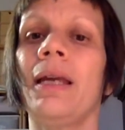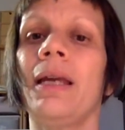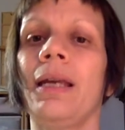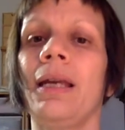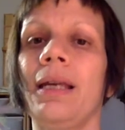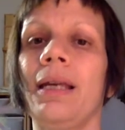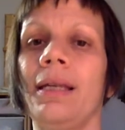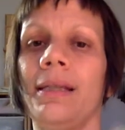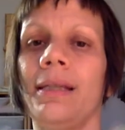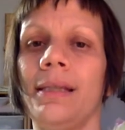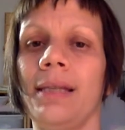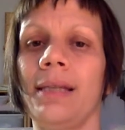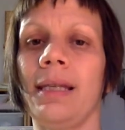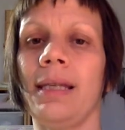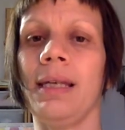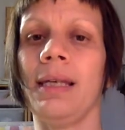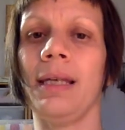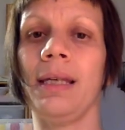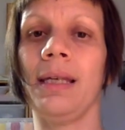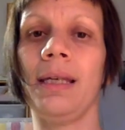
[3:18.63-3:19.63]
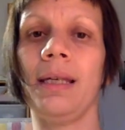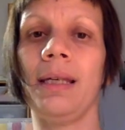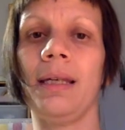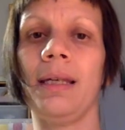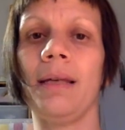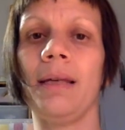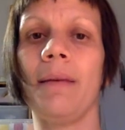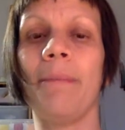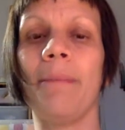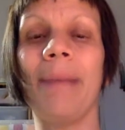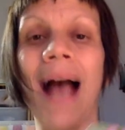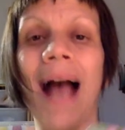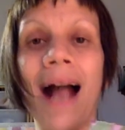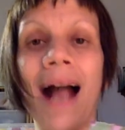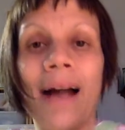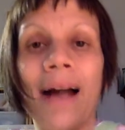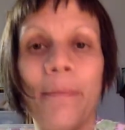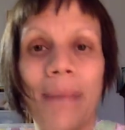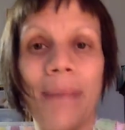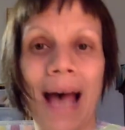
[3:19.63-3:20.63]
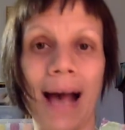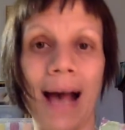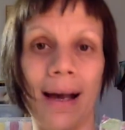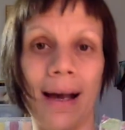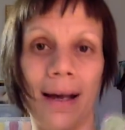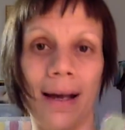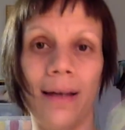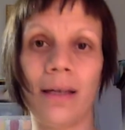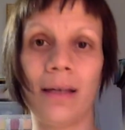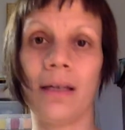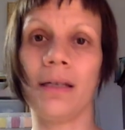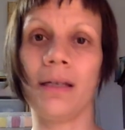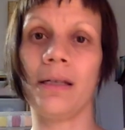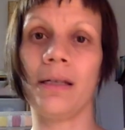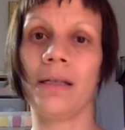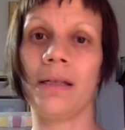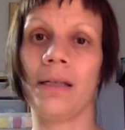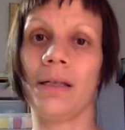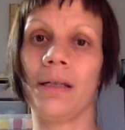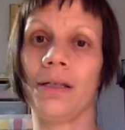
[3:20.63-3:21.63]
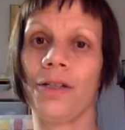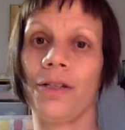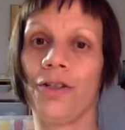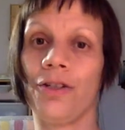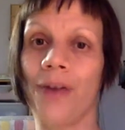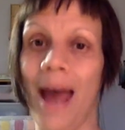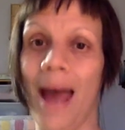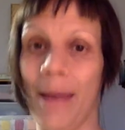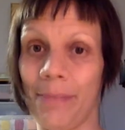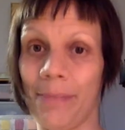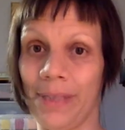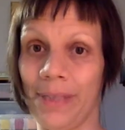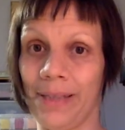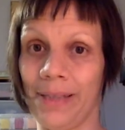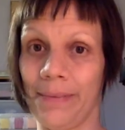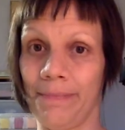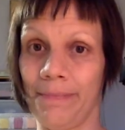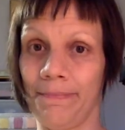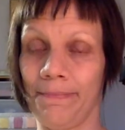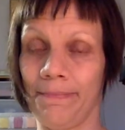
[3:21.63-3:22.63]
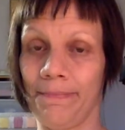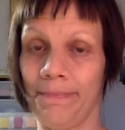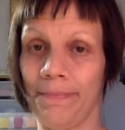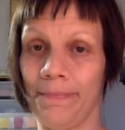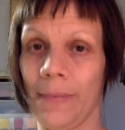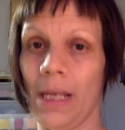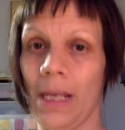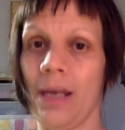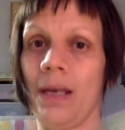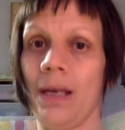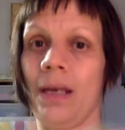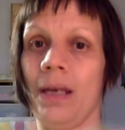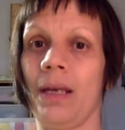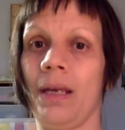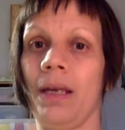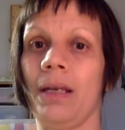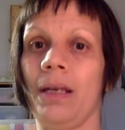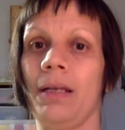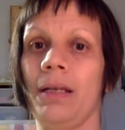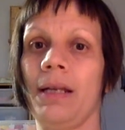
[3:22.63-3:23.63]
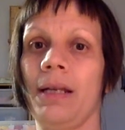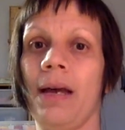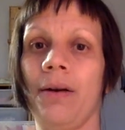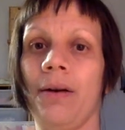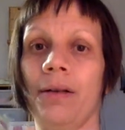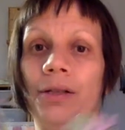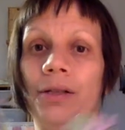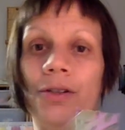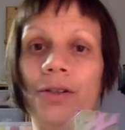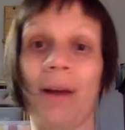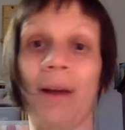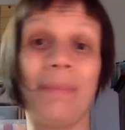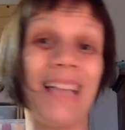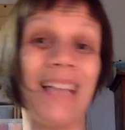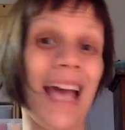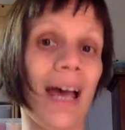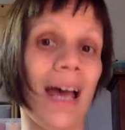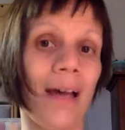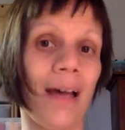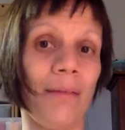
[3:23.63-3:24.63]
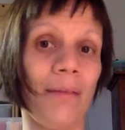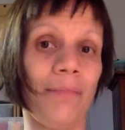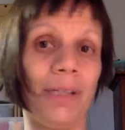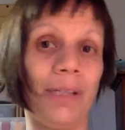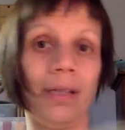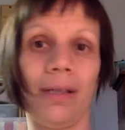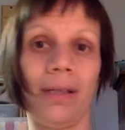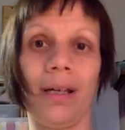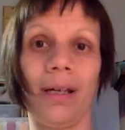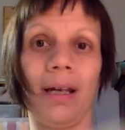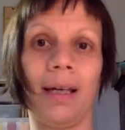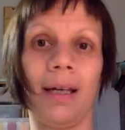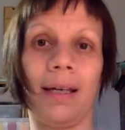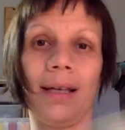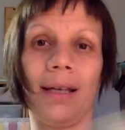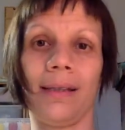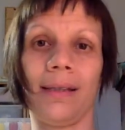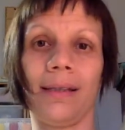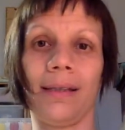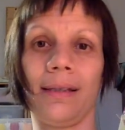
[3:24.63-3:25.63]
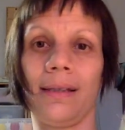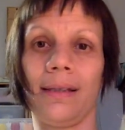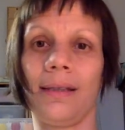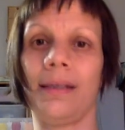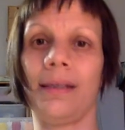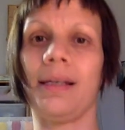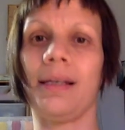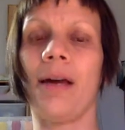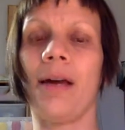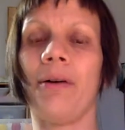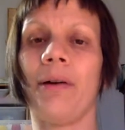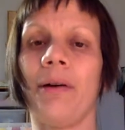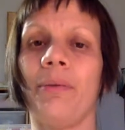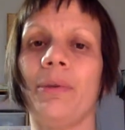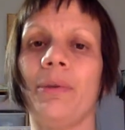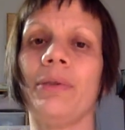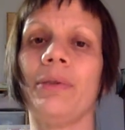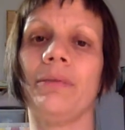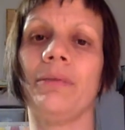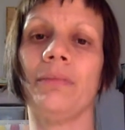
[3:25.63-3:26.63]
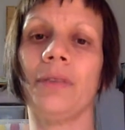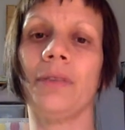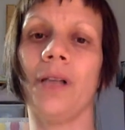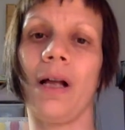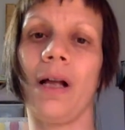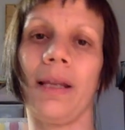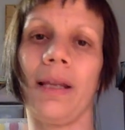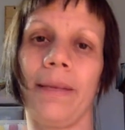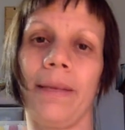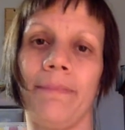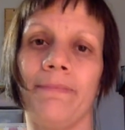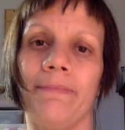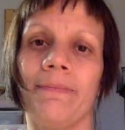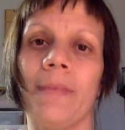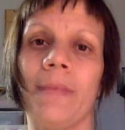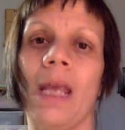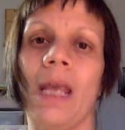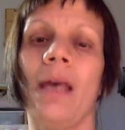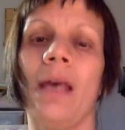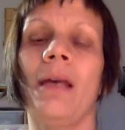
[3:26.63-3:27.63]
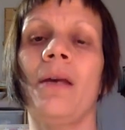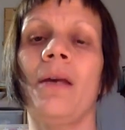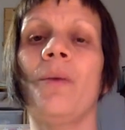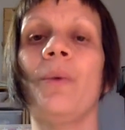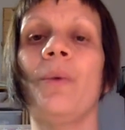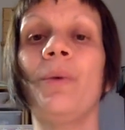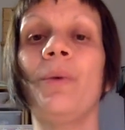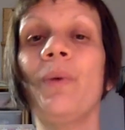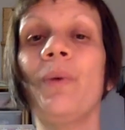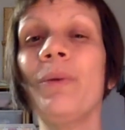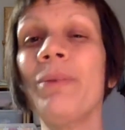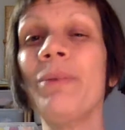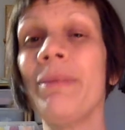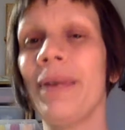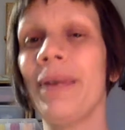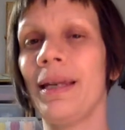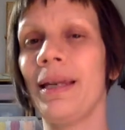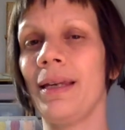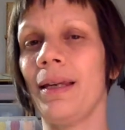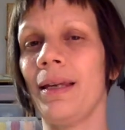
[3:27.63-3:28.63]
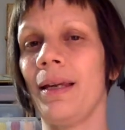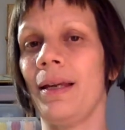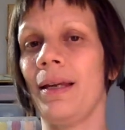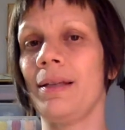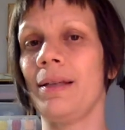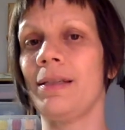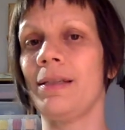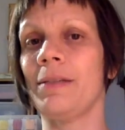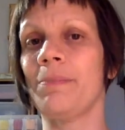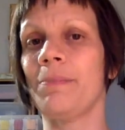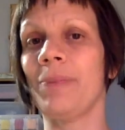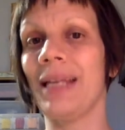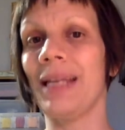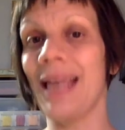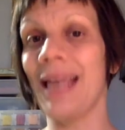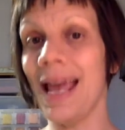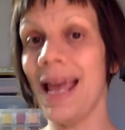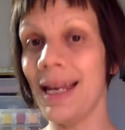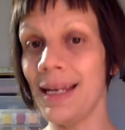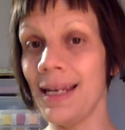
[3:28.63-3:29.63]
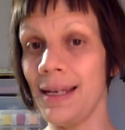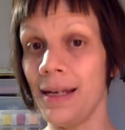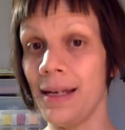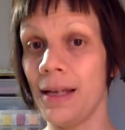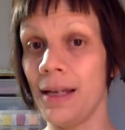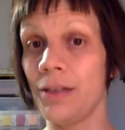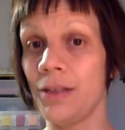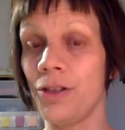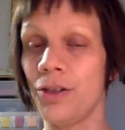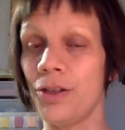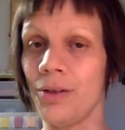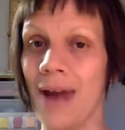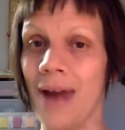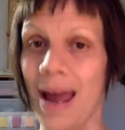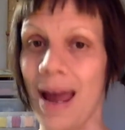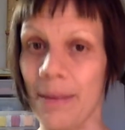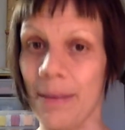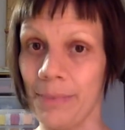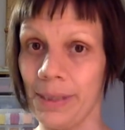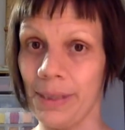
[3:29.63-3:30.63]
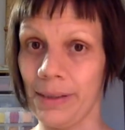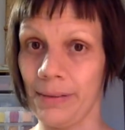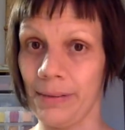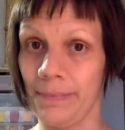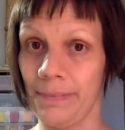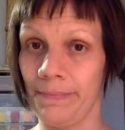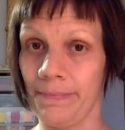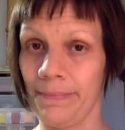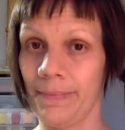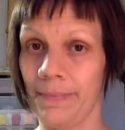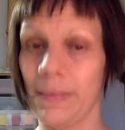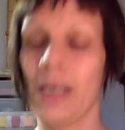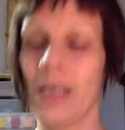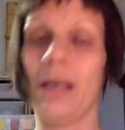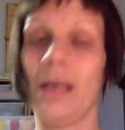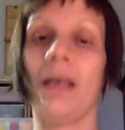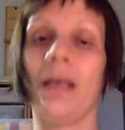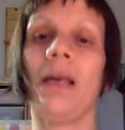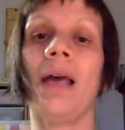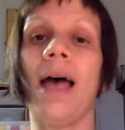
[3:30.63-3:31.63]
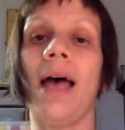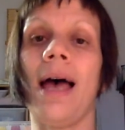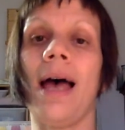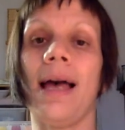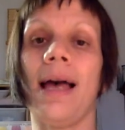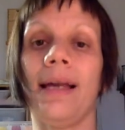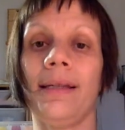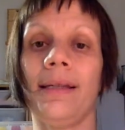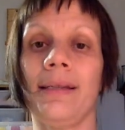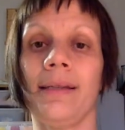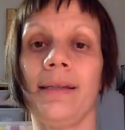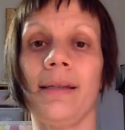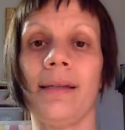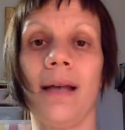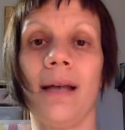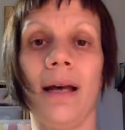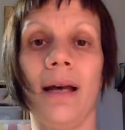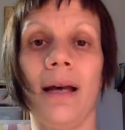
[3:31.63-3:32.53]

is the backpack straps. Now, strap tabs, I guess is how I would call it. We will be making spaghetti straps as